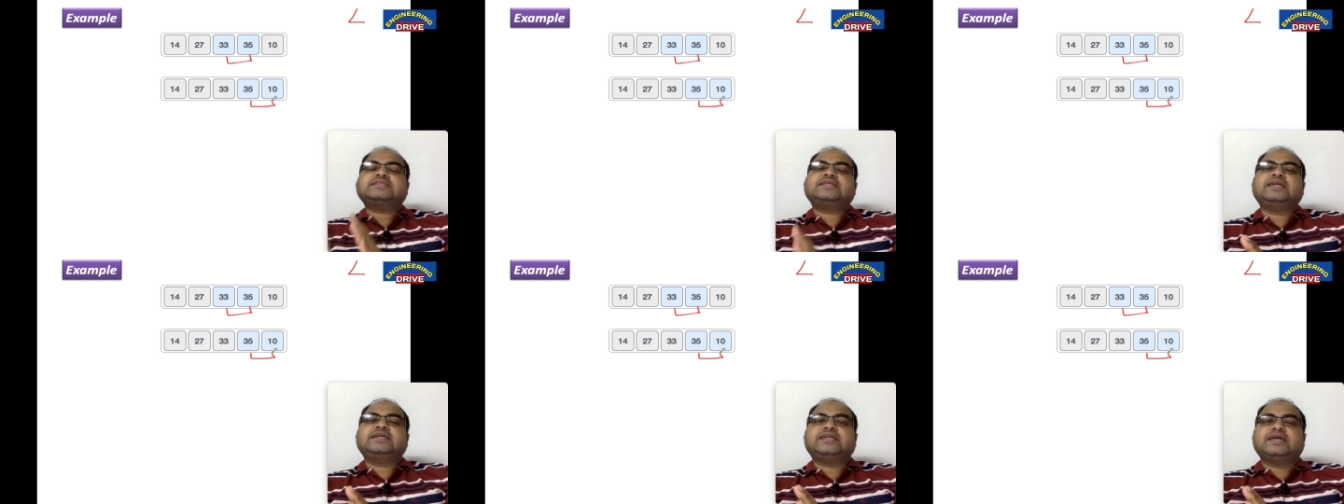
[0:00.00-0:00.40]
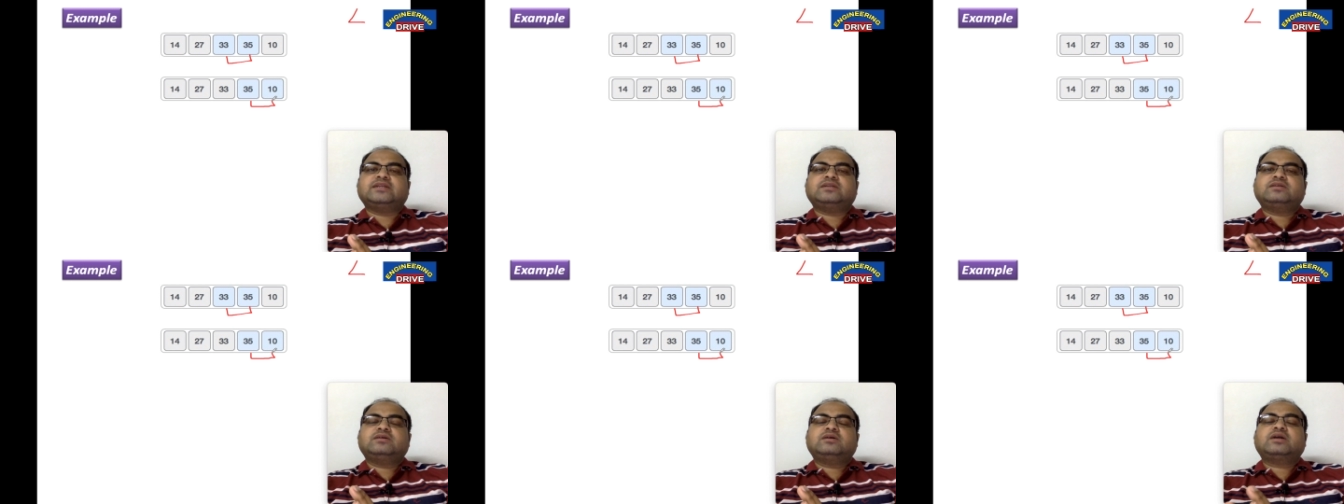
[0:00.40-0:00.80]
than 10
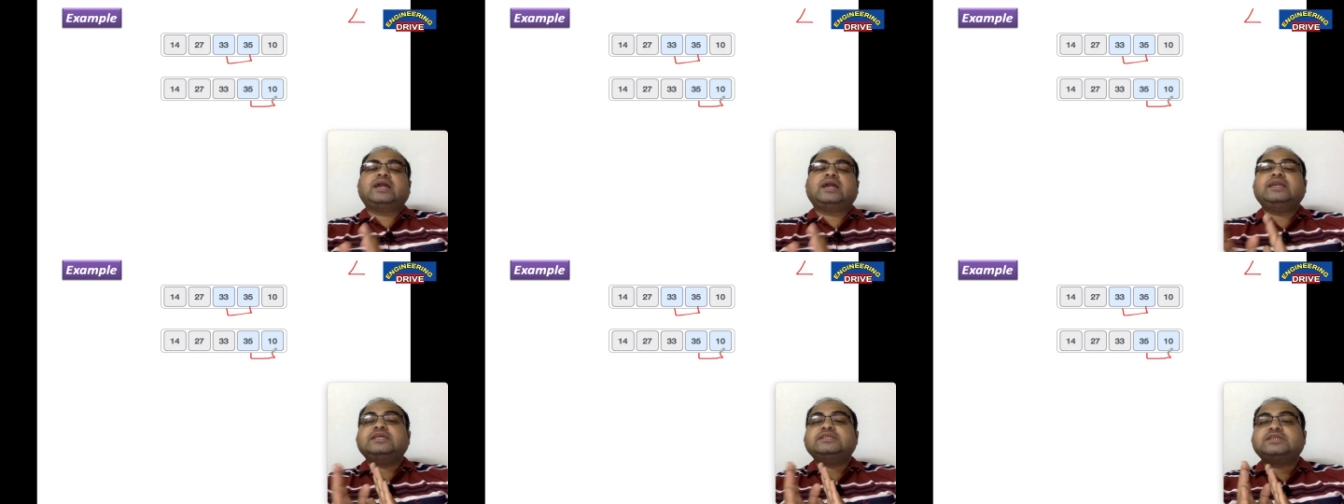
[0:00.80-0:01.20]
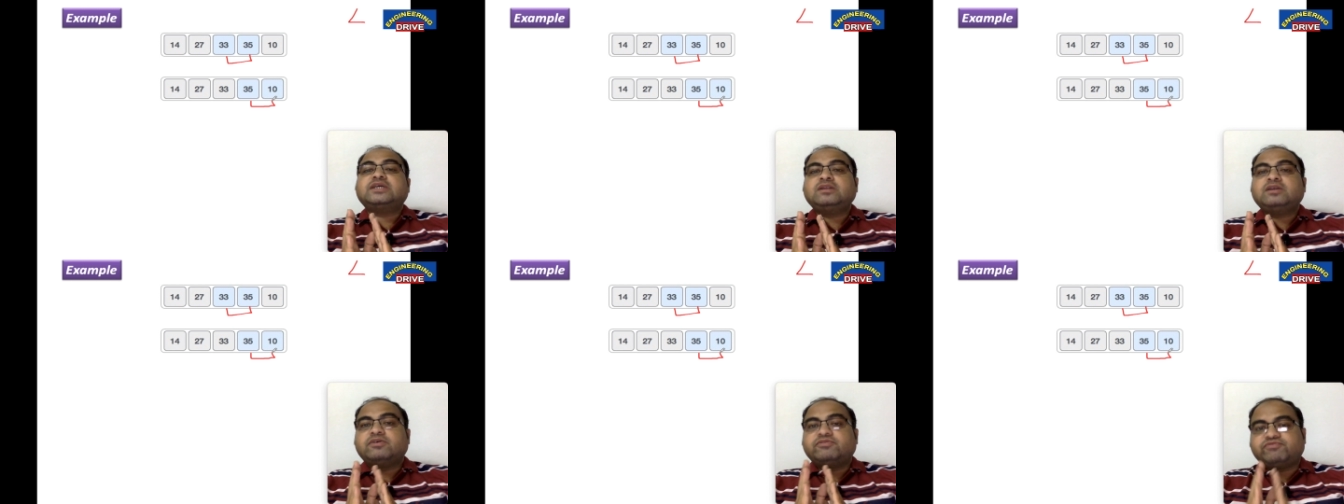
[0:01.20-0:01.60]
condition
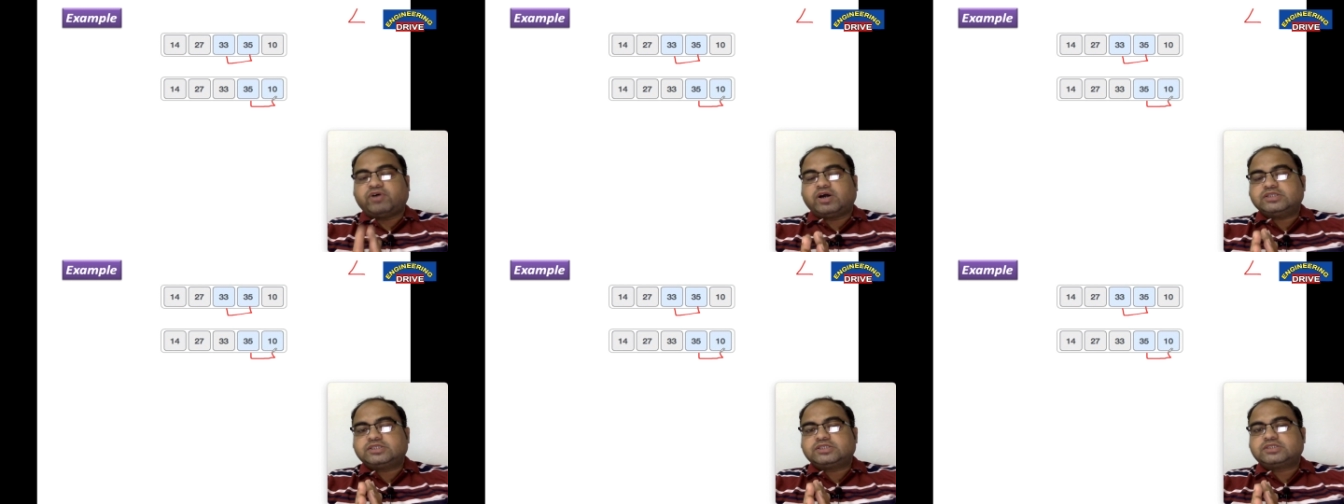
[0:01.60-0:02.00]
false